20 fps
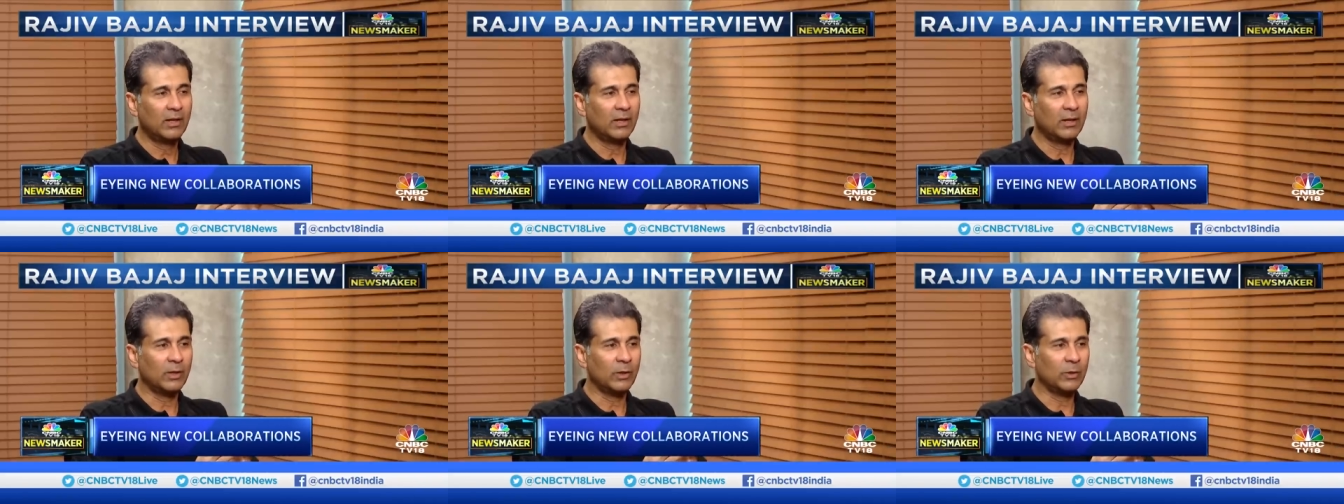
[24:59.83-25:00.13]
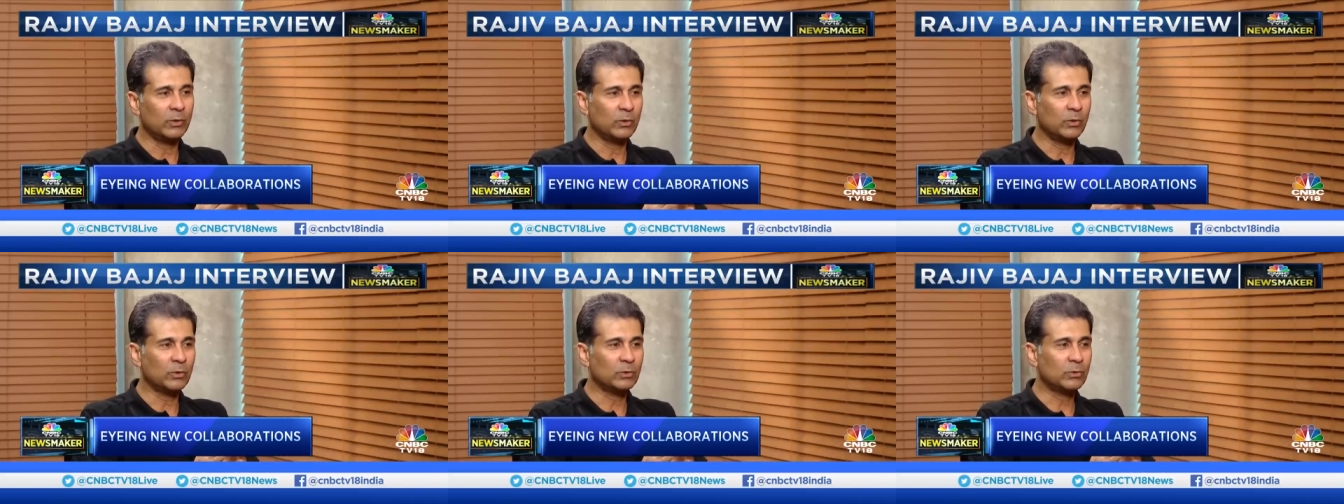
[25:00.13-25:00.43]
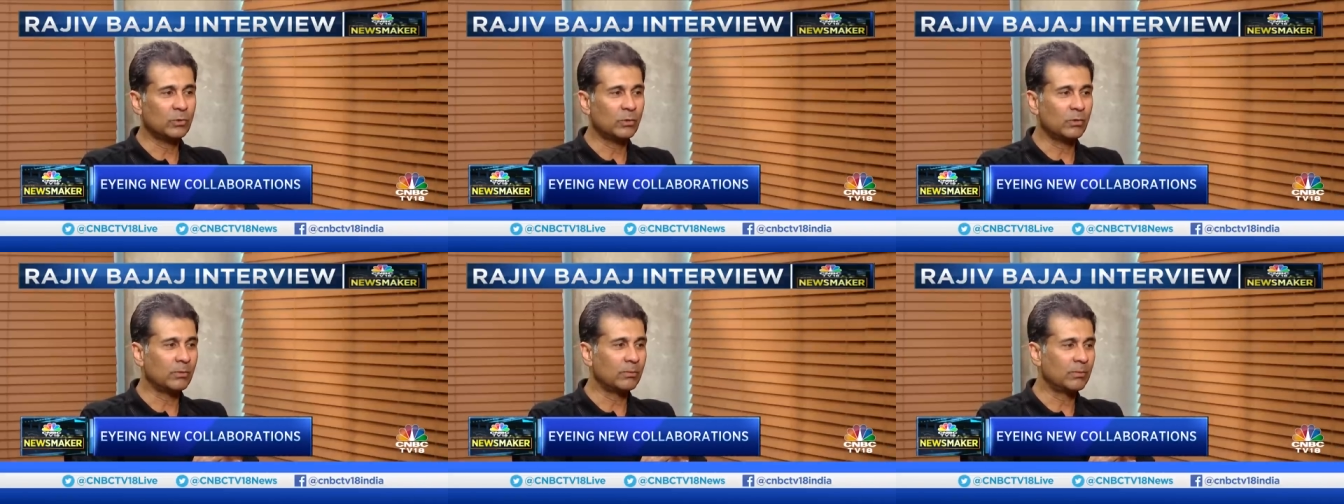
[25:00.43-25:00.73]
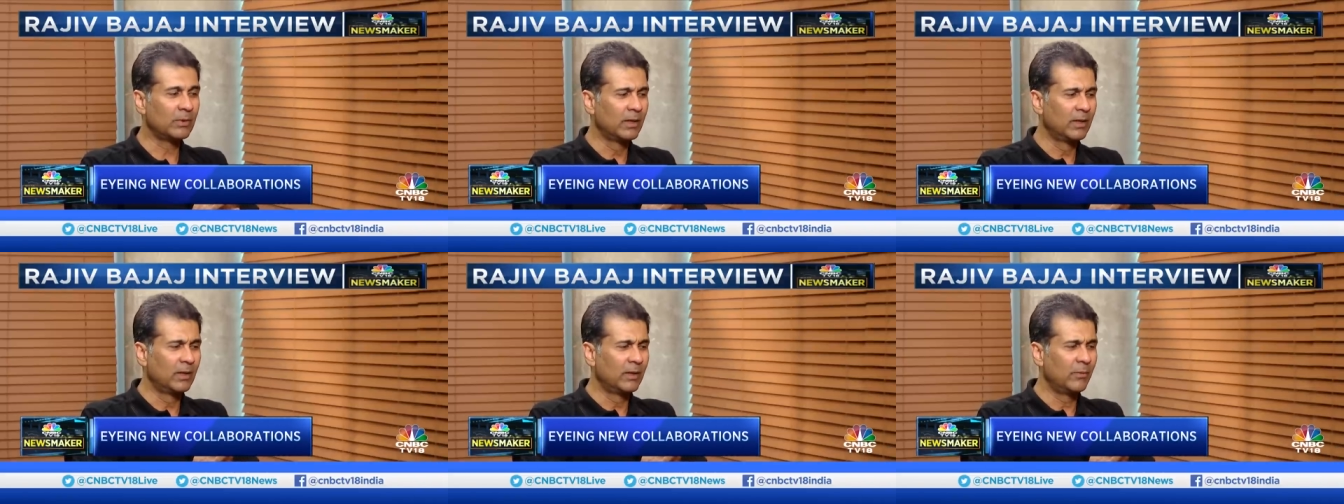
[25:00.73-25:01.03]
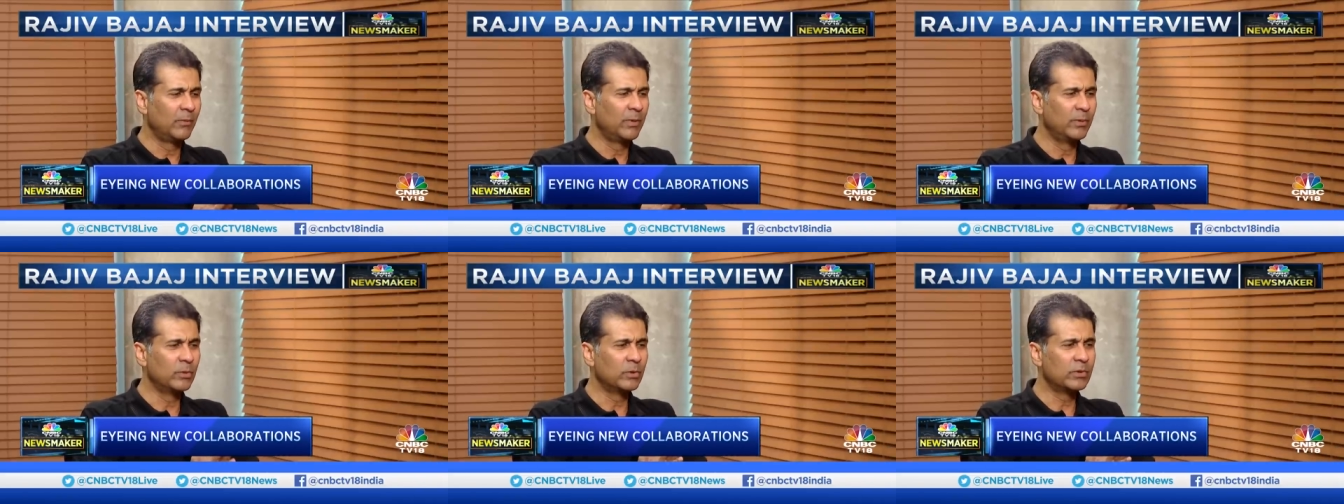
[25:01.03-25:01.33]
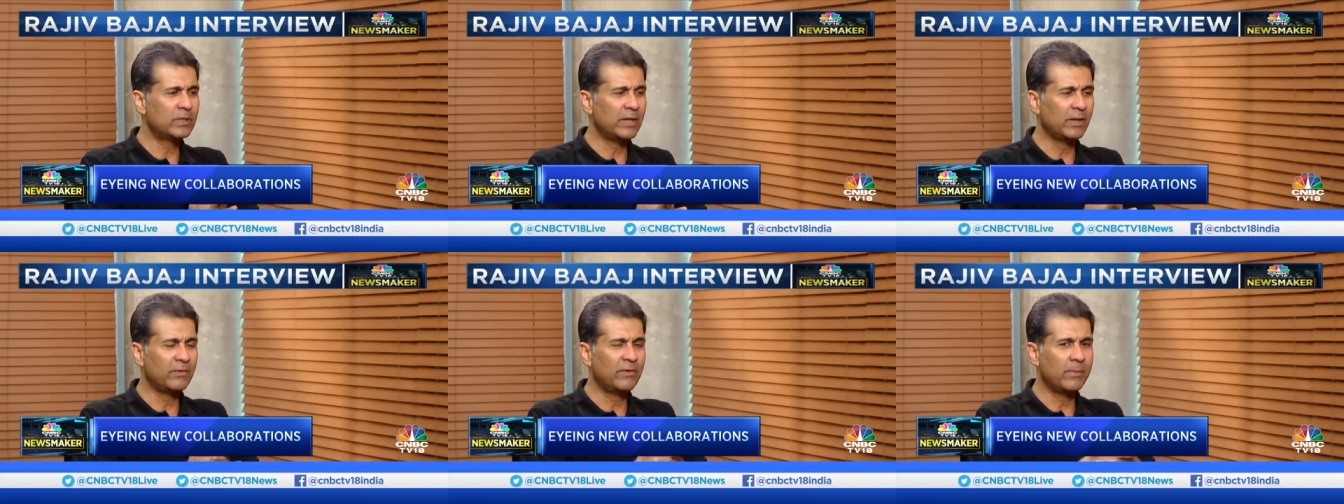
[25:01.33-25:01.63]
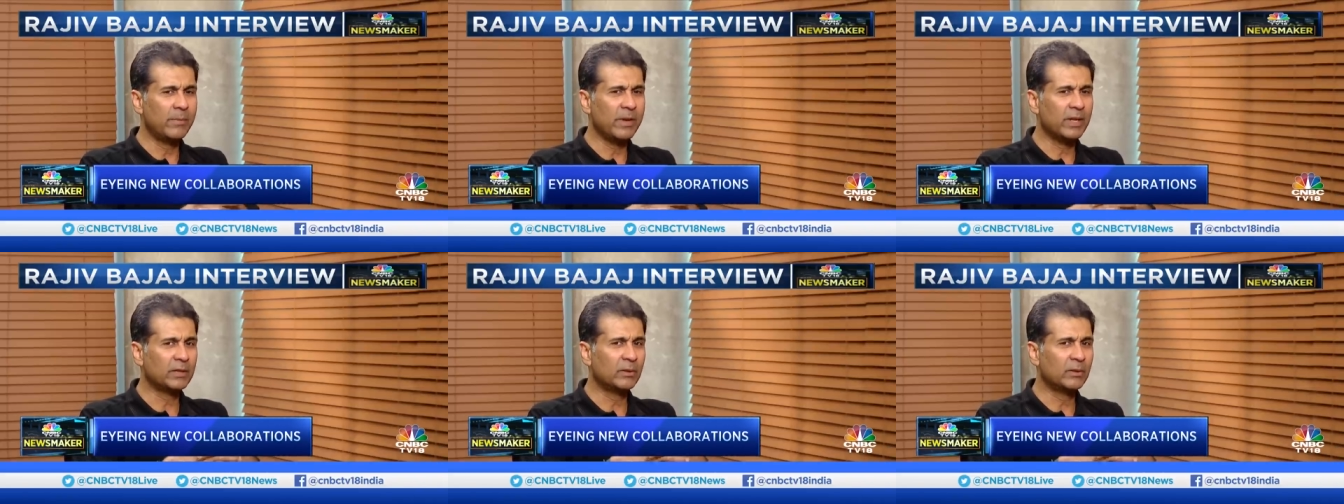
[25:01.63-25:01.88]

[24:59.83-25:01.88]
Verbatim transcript: Uh, you know, so we wouldn't say we